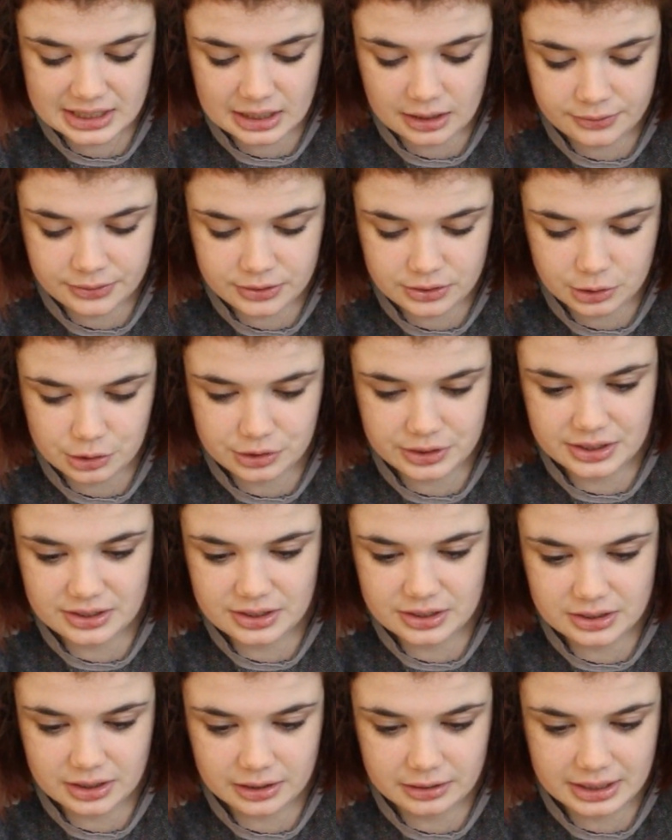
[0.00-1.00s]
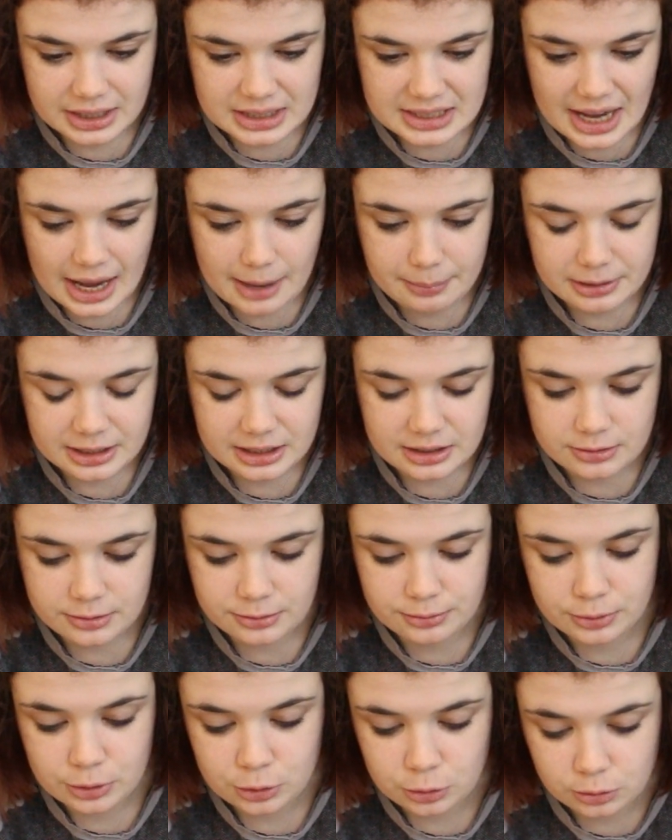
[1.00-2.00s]
love stories that don't end happily as a
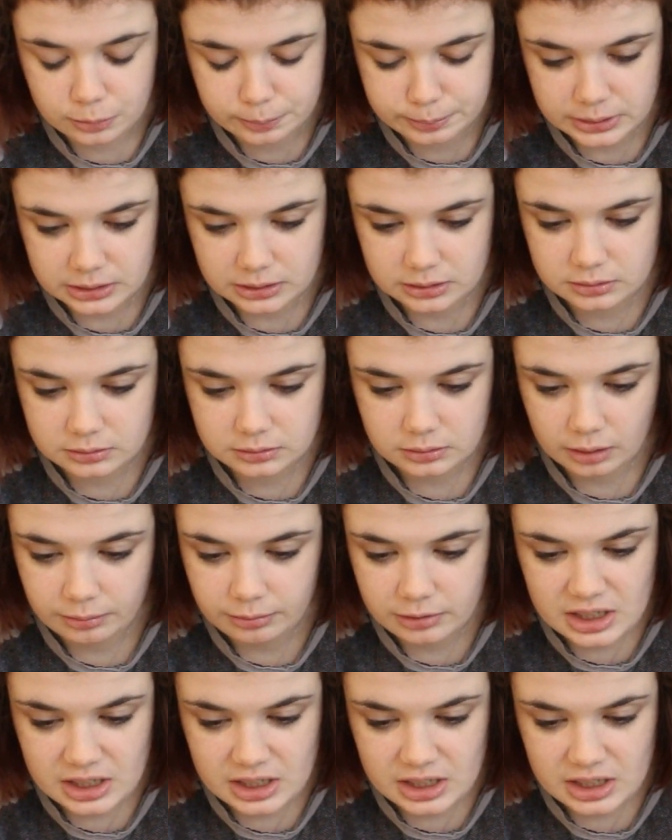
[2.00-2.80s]
rule, but I'm